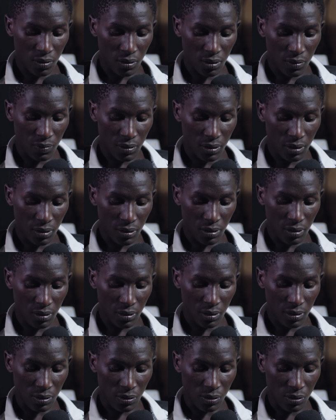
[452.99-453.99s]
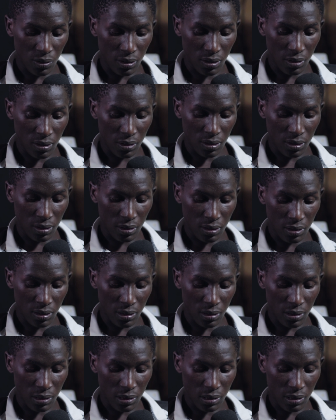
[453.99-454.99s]
Let me
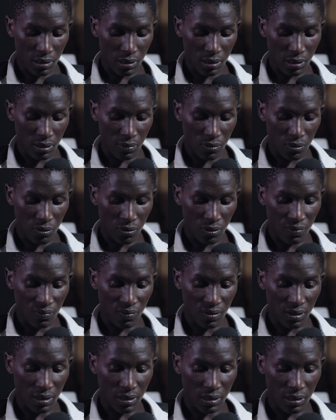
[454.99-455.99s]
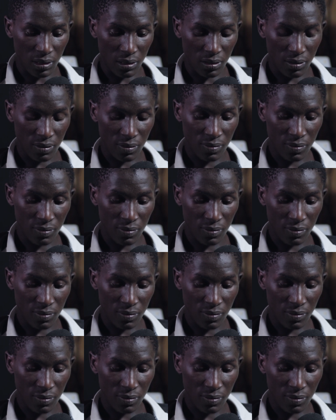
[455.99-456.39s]
save to device.